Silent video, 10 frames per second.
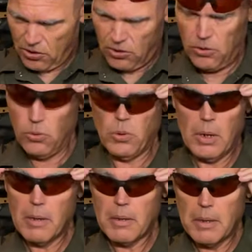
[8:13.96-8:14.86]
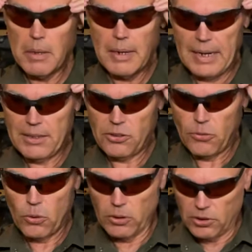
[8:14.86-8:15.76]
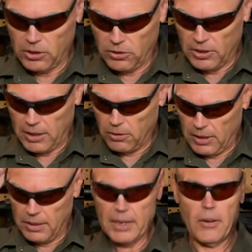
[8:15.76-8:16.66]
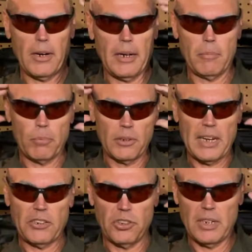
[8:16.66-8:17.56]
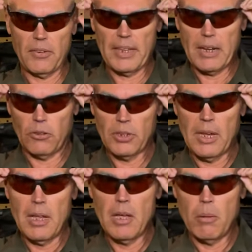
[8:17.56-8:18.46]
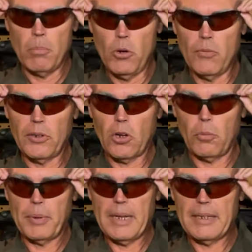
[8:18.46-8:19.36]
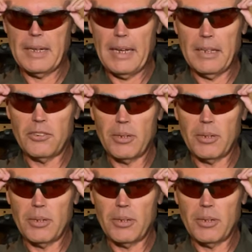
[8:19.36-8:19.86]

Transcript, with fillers: to, and this of course is underneath hearing protection and everything else, move a little bit, and